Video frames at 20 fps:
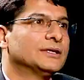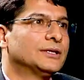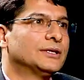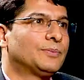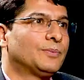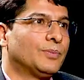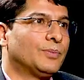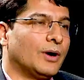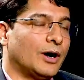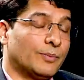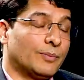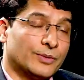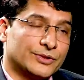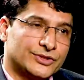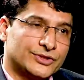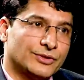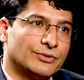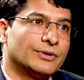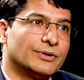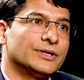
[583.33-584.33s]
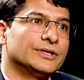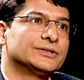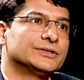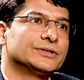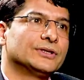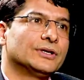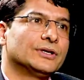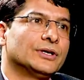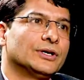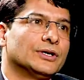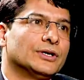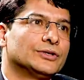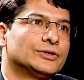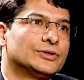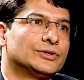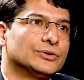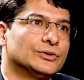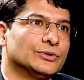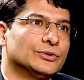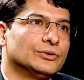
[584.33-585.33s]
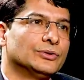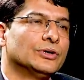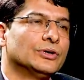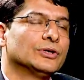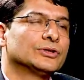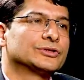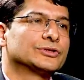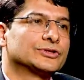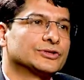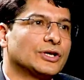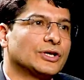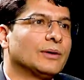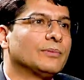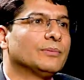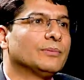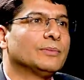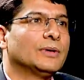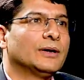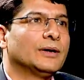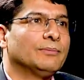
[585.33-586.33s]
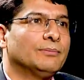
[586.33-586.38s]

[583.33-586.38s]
the opportunities to do some